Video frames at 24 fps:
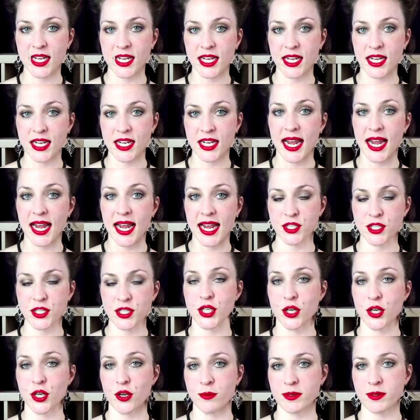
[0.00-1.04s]
I assumed
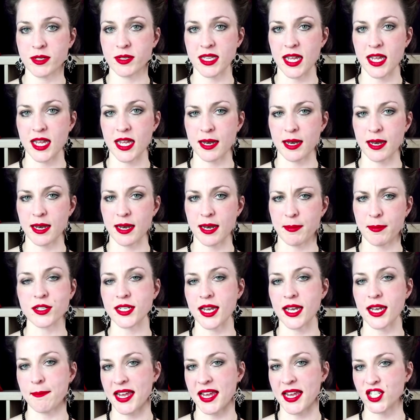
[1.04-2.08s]
that because I mentioned
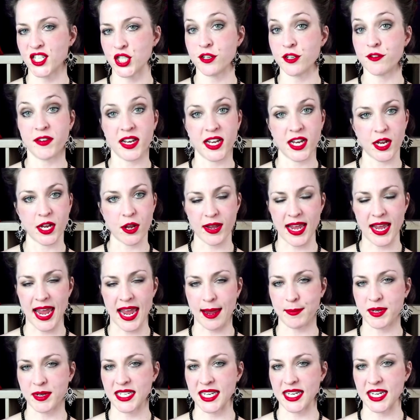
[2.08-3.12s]
video game addiction
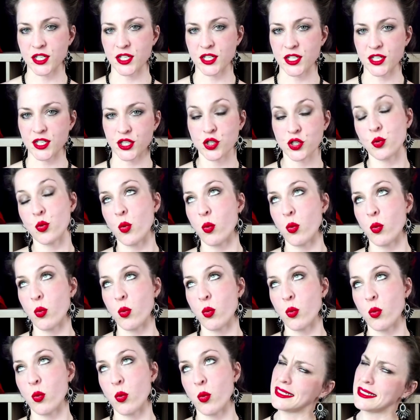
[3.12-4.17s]

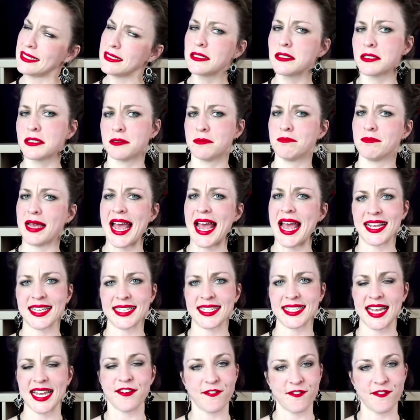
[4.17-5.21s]
twice as a
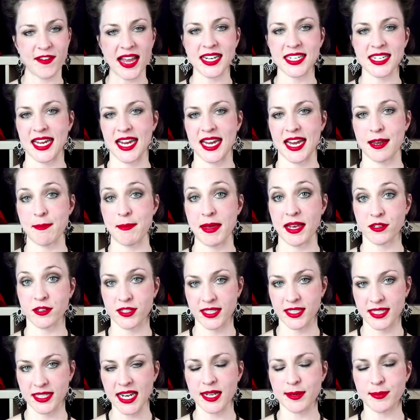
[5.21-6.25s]
factor in male
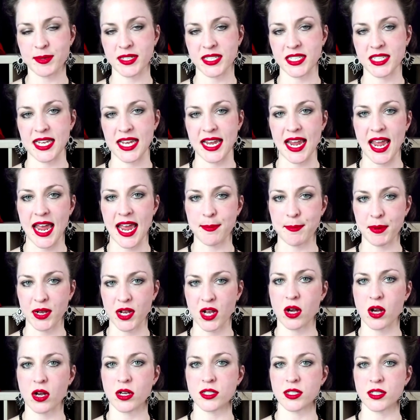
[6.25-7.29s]
celibacy, and because I
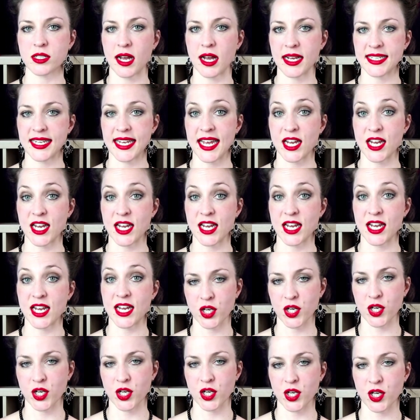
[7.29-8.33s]
said women
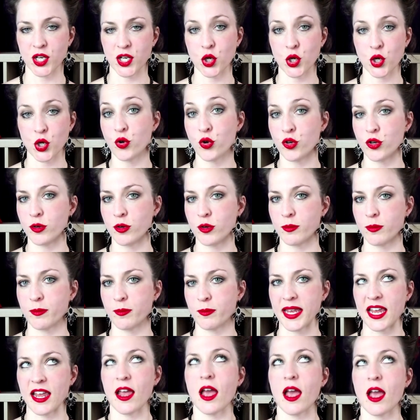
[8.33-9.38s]
couldn't be
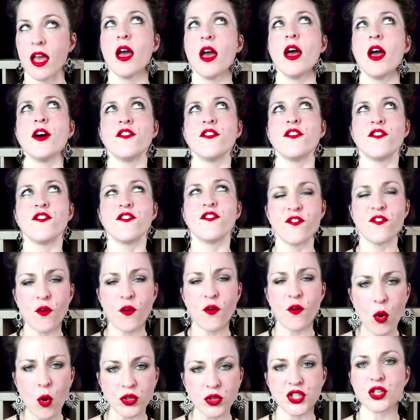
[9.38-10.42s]
forced or socially
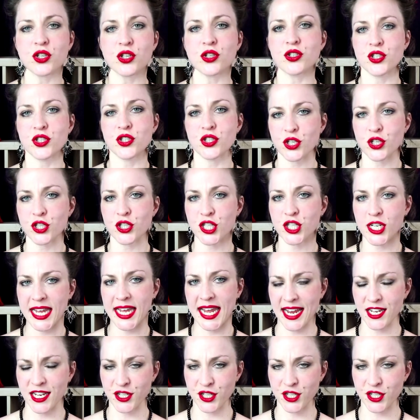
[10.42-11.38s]
engineered to do anything